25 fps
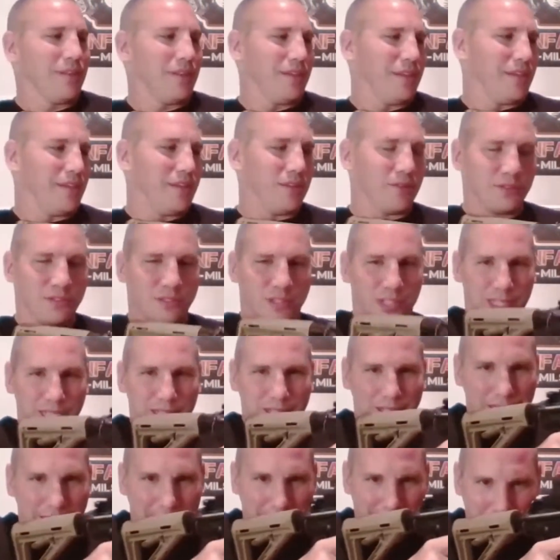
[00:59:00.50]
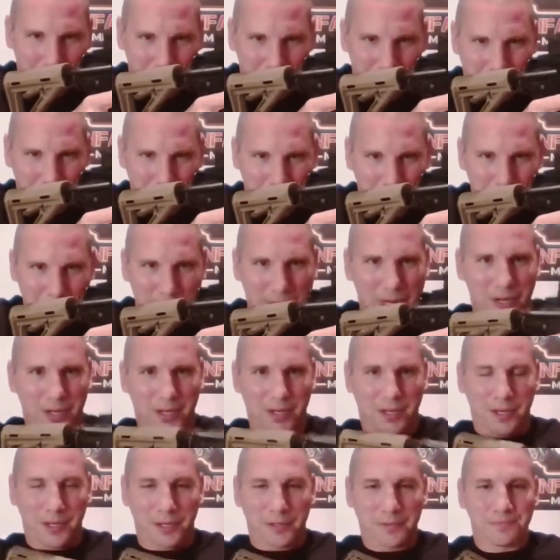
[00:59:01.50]
you know, C clamp grip out
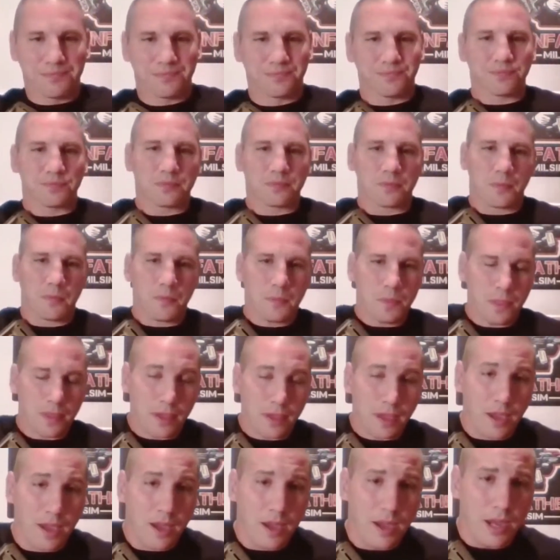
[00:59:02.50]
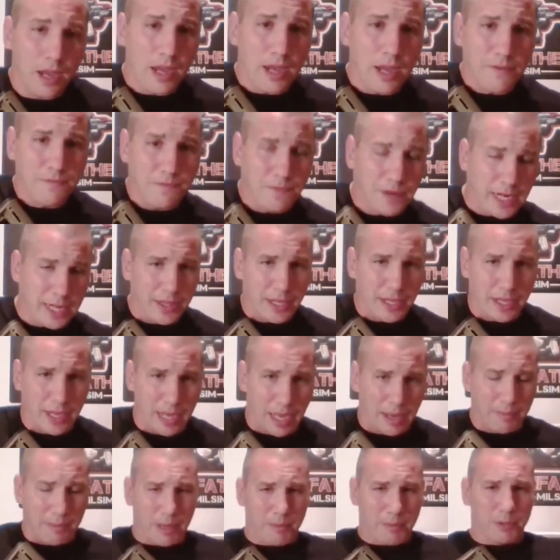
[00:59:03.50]
here. Funny thing,
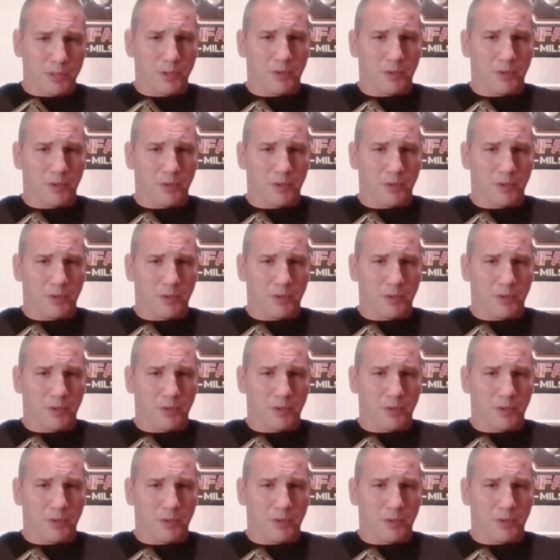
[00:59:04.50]
I'm